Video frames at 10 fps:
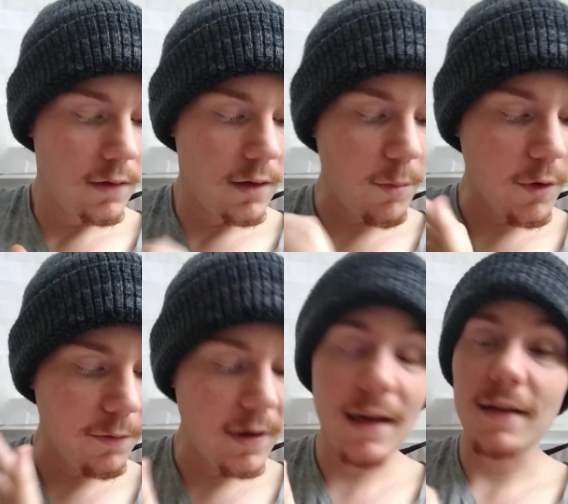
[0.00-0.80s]
Number
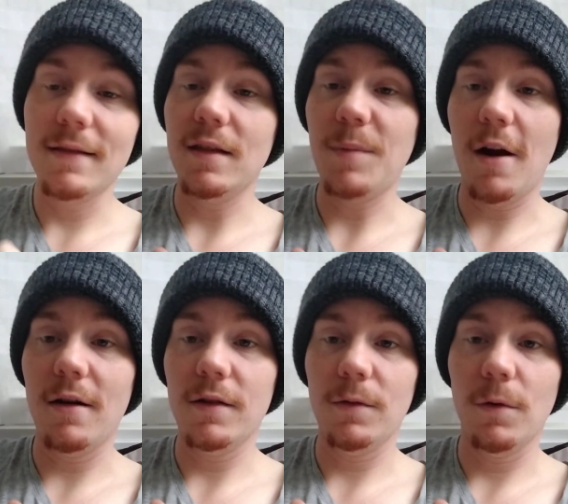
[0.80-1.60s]
3 is despair
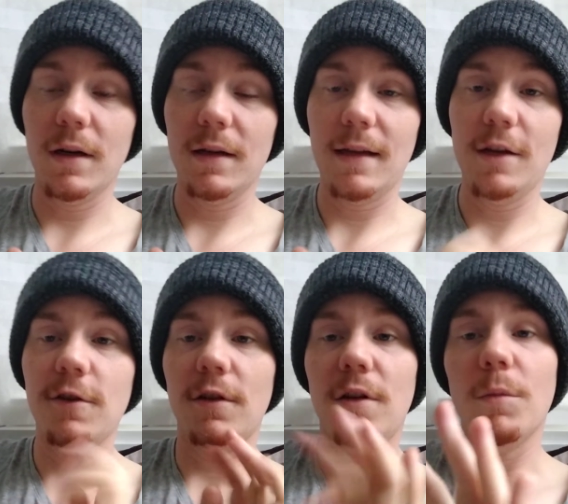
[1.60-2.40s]
and
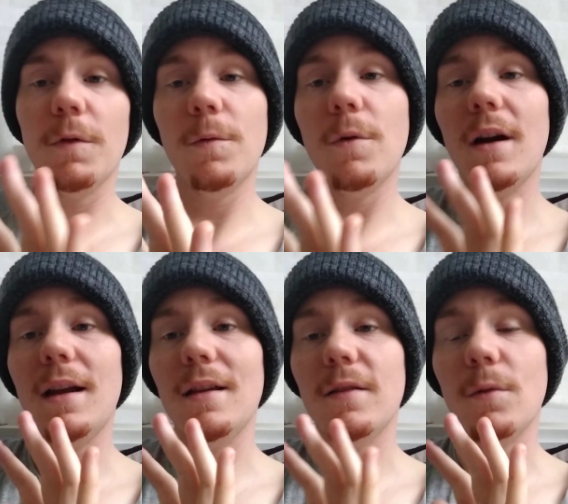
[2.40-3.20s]
disorganization. And number 4
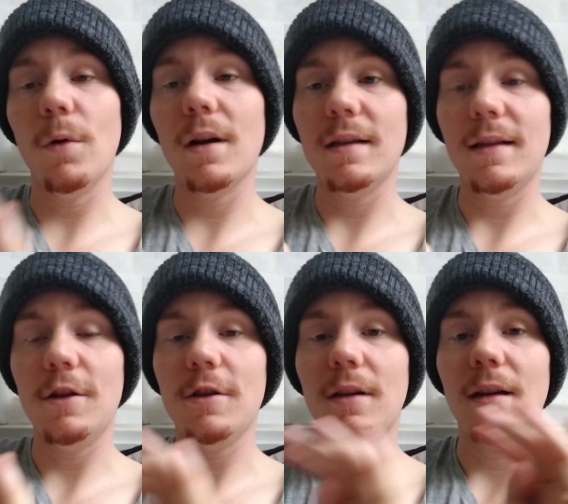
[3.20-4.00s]
is
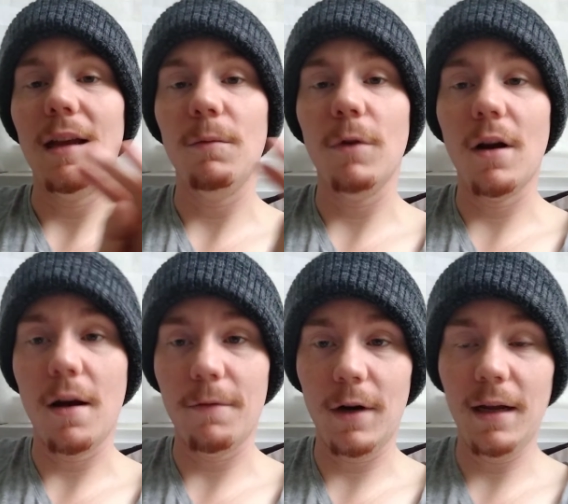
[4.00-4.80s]
organization and
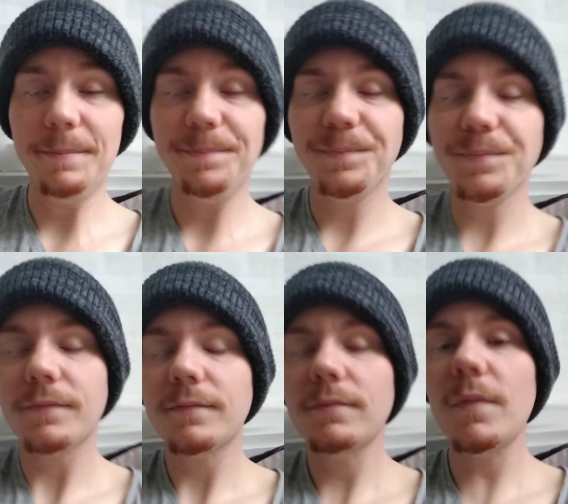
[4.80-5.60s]
recovery.
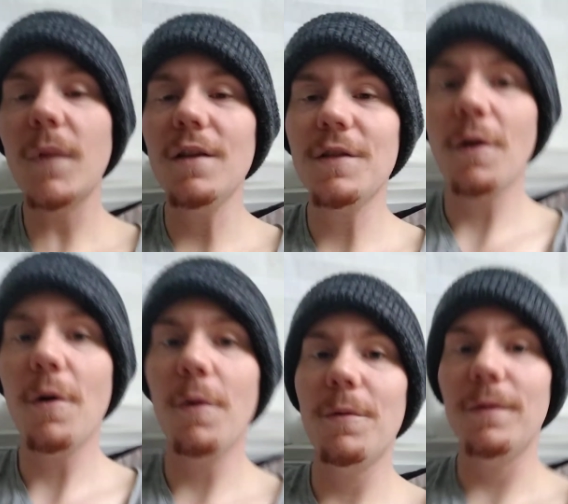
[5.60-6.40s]

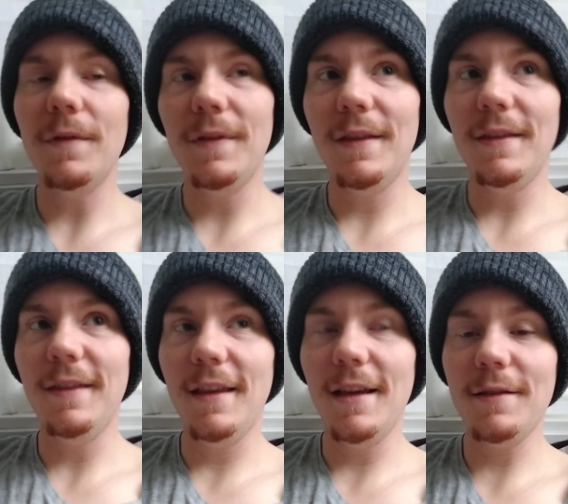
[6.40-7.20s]
So
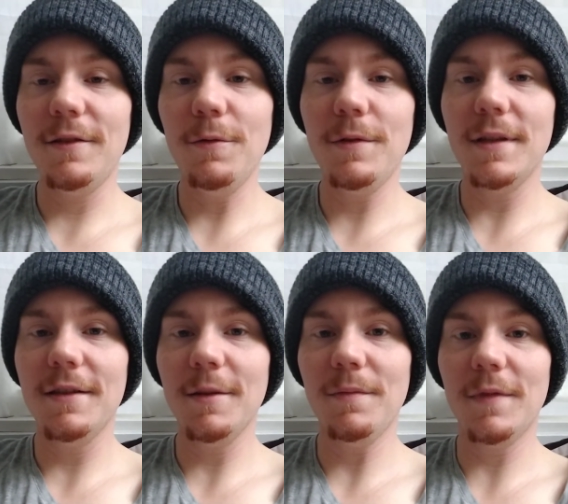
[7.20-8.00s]
these 2
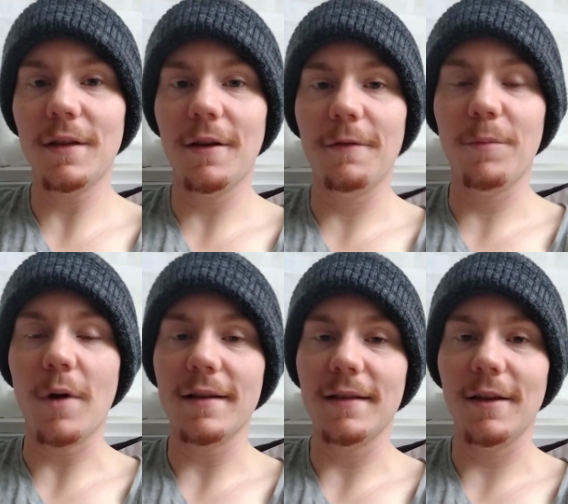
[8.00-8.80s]
systems of
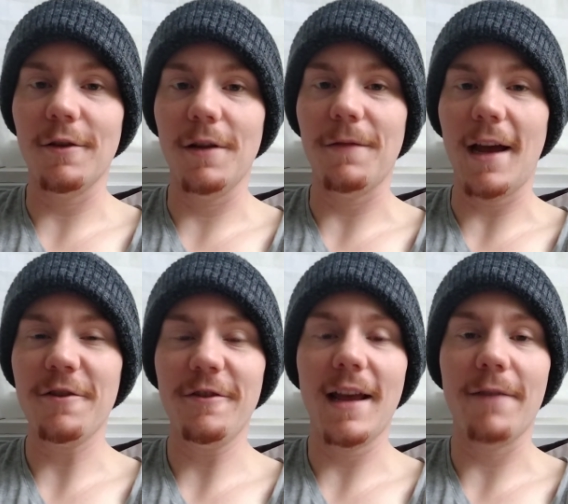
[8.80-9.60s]
processing grief
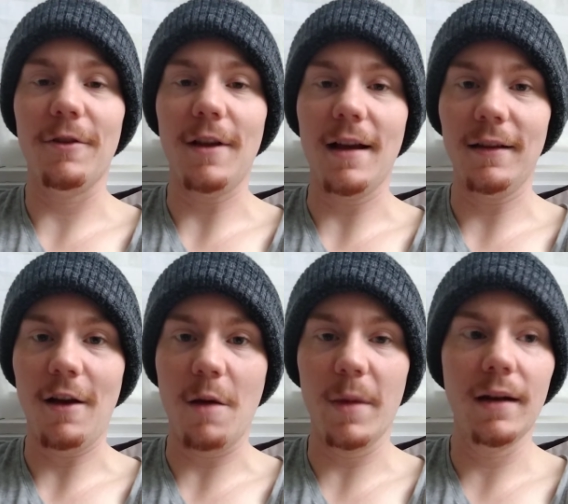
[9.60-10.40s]
actually have a lot in
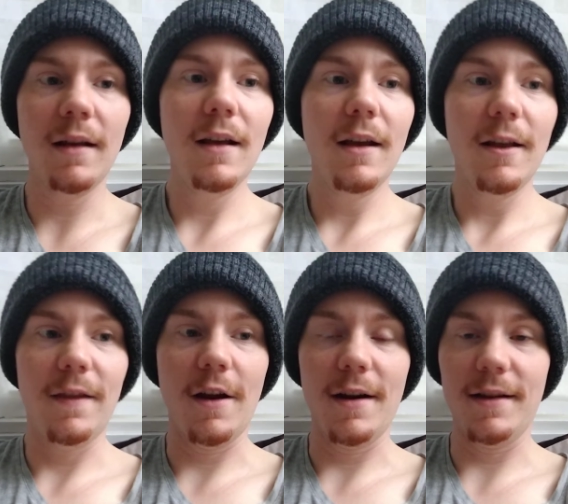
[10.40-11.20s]
common.
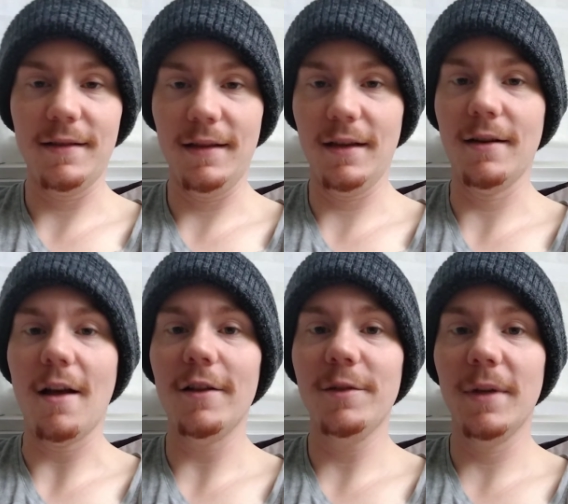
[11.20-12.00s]
There is the
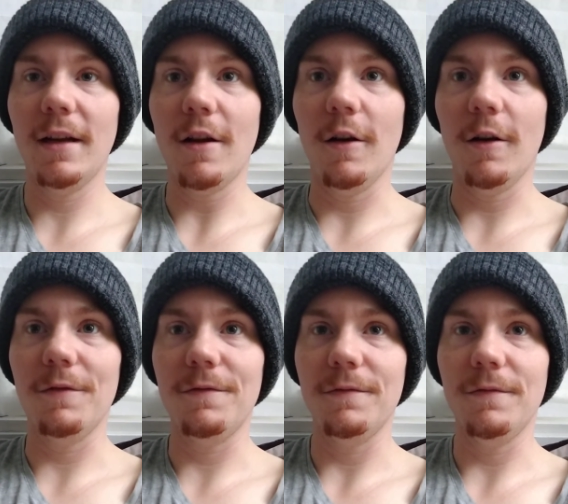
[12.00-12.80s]
acknowledgement
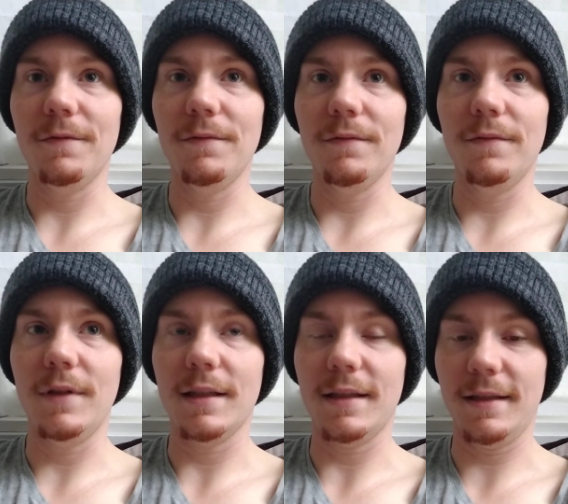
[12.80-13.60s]
of
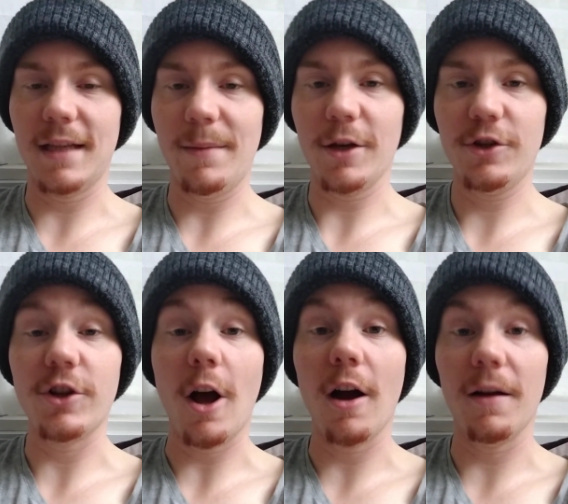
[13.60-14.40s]
the systemic
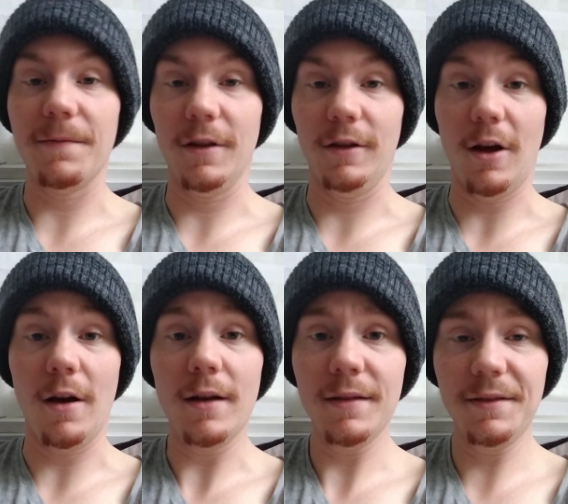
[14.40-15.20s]
shock of the
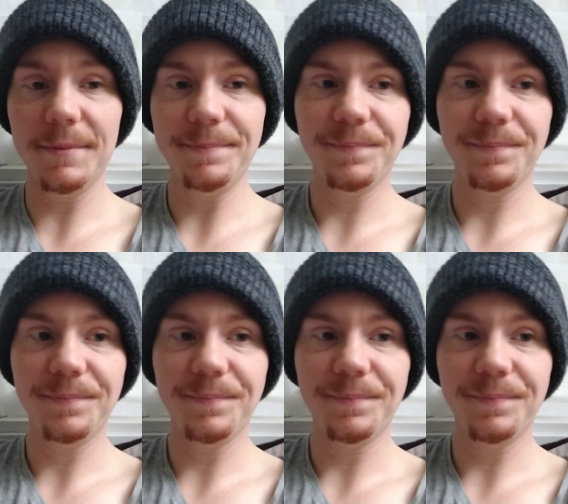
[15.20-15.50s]
loss.